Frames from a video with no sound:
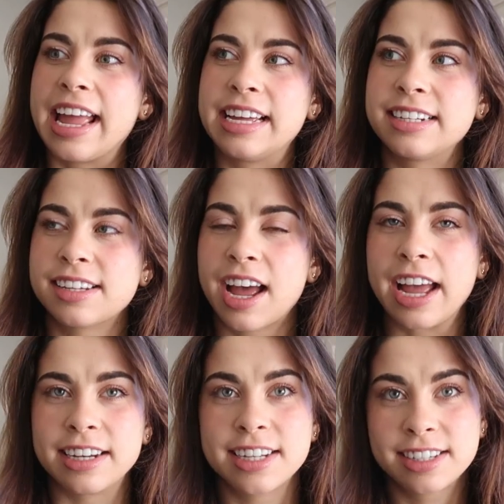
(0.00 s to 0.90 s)
and
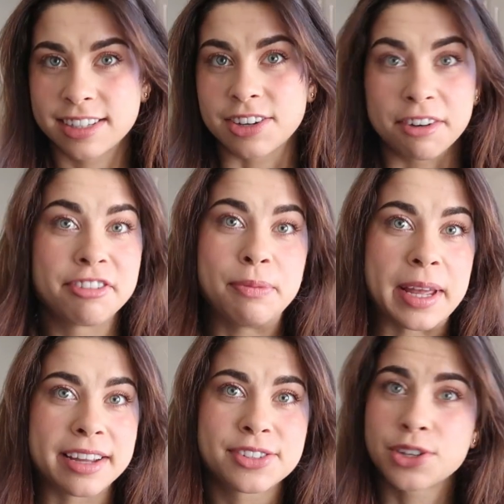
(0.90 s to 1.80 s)
I need to start
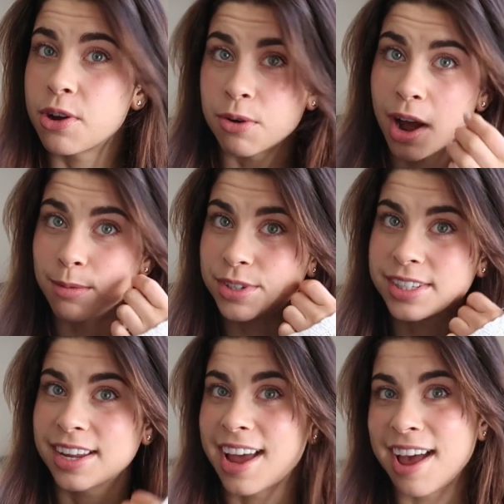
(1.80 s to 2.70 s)
filming, so I'm
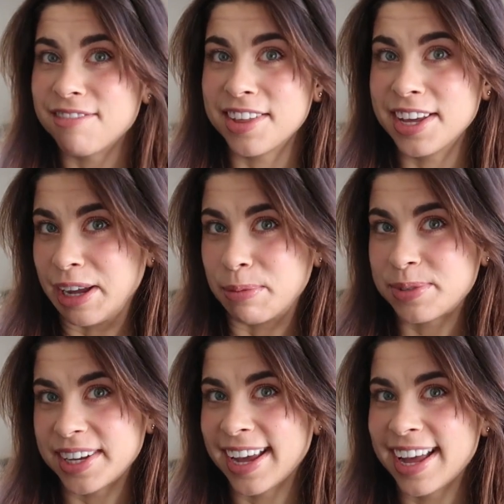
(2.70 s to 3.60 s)
just gonna have the hiccups, I